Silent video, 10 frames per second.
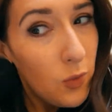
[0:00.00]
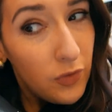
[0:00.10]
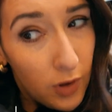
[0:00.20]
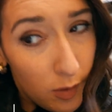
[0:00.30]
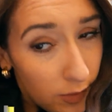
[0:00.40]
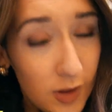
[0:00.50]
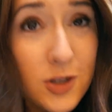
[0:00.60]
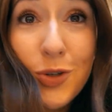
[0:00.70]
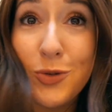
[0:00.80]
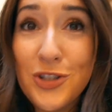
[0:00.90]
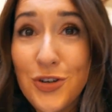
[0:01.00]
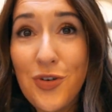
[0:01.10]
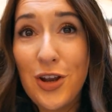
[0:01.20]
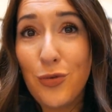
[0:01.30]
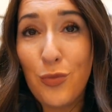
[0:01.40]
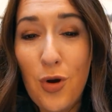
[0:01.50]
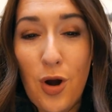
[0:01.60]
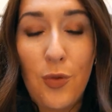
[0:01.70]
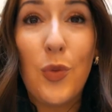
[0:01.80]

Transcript: We've come to just a random bar.